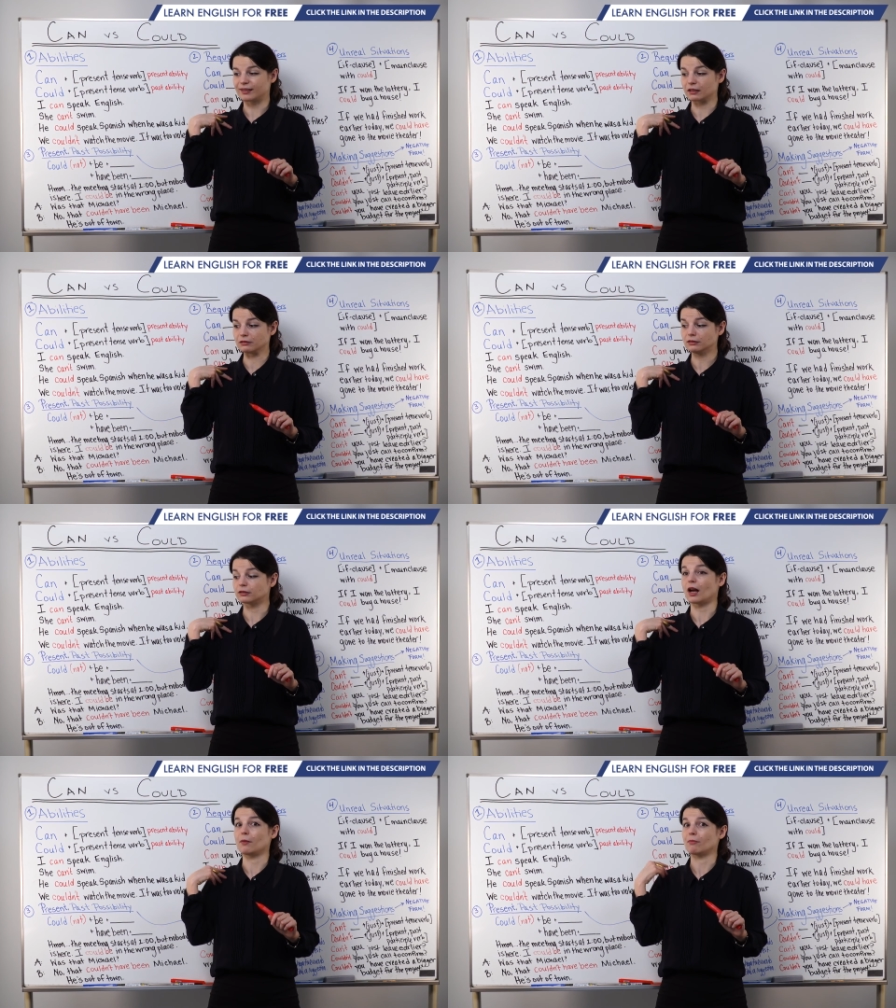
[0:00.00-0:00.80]
Like,
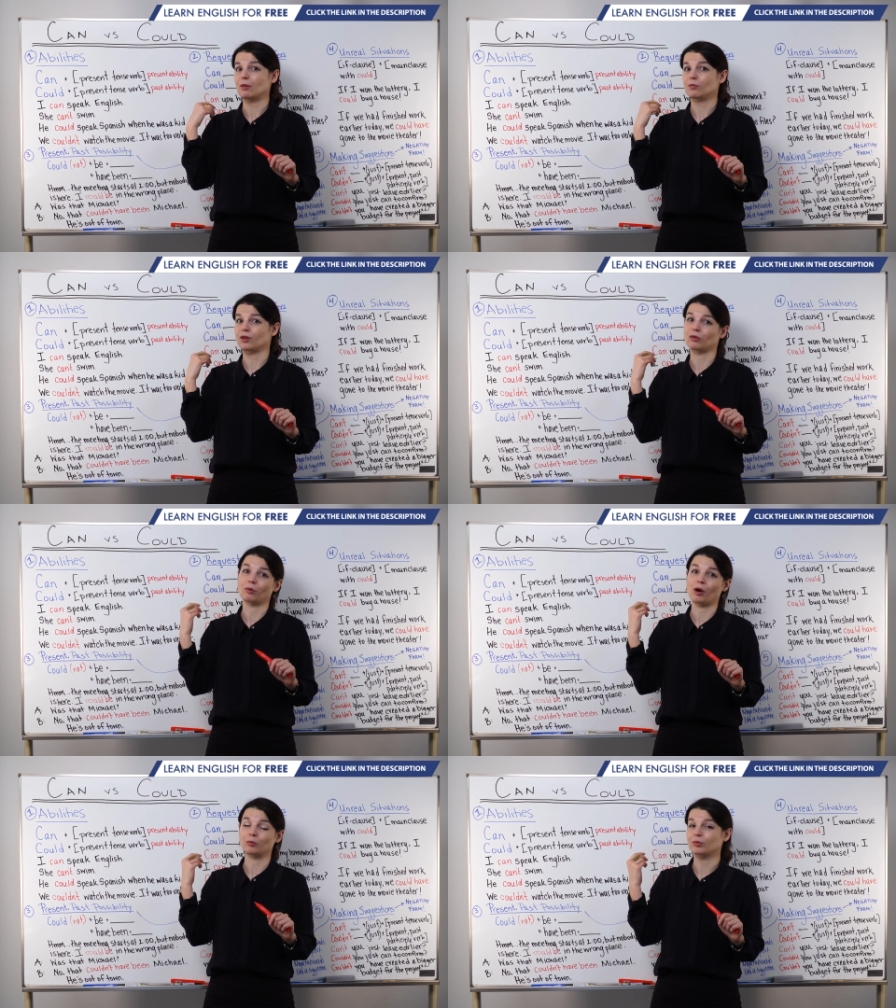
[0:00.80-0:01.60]
I might be in the
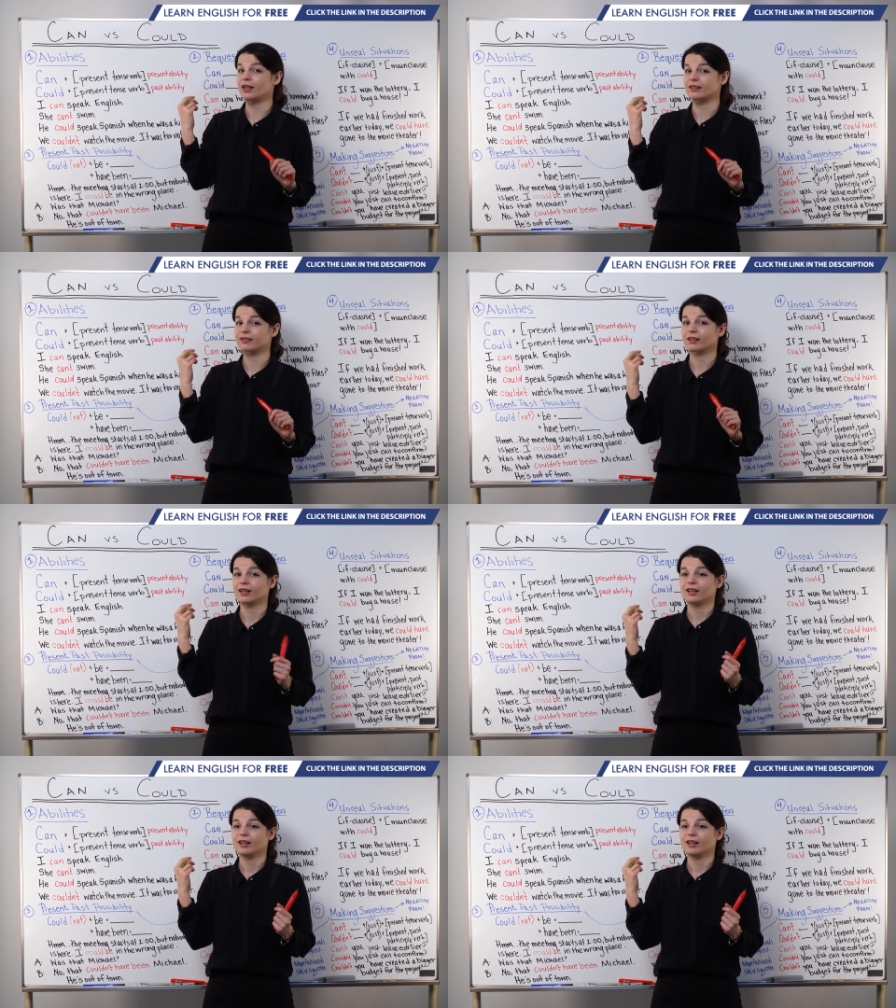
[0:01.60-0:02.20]
wrong place.